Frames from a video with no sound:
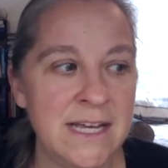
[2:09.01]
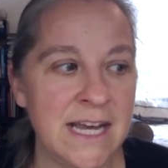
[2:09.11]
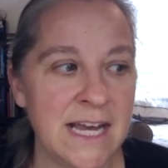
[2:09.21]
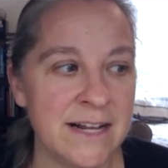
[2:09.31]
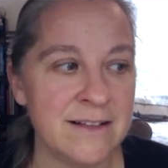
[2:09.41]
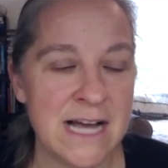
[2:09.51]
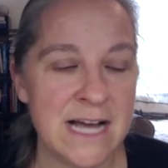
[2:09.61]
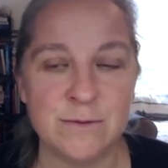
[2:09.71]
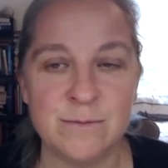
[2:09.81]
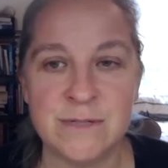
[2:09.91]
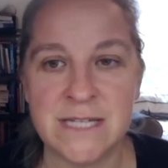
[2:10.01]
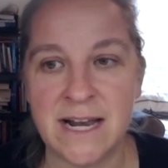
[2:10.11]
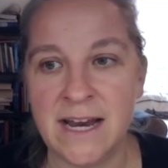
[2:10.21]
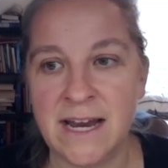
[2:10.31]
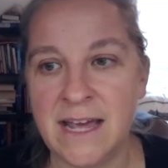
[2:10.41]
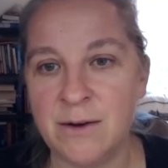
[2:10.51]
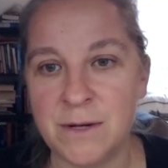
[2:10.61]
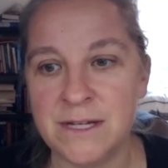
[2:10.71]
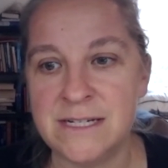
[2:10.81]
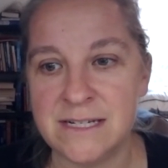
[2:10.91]
in a classroom setting, and
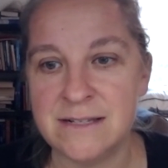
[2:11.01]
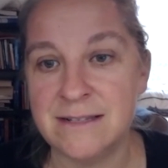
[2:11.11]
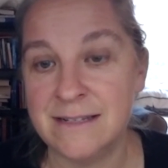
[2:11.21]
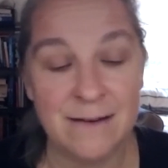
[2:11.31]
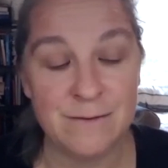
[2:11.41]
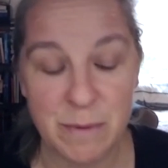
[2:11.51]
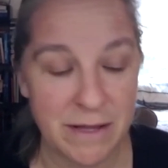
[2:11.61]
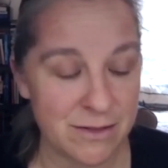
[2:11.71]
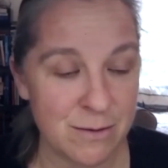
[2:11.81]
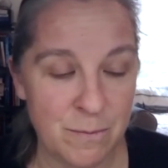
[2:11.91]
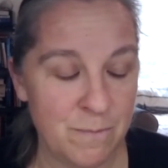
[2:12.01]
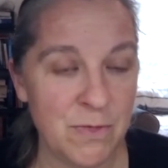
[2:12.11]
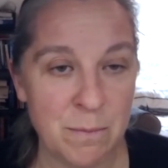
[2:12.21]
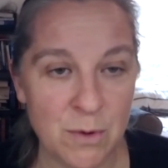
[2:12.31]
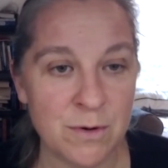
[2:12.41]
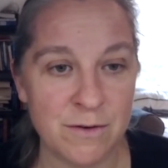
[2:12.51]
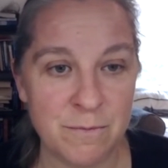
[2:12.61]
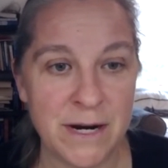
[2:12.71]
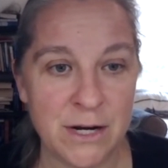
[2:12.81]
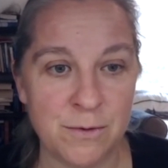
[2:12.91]
really did have spent the bulk of
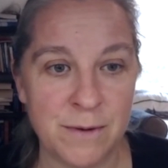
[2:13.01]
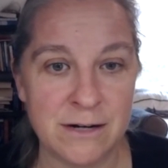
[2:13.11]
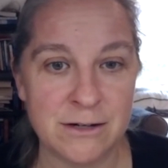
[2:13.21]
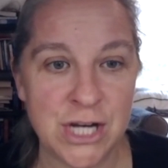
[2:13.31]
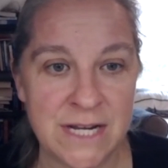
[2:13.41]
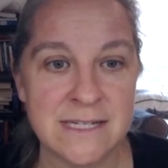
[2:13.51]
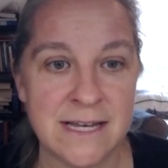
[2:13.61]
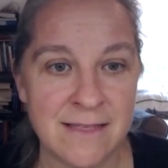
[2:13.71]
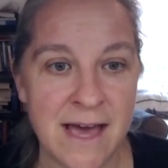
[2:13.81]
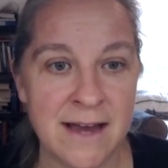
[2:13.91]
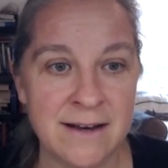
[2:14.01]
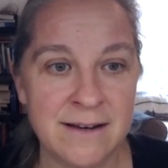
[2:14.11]
my career chasing that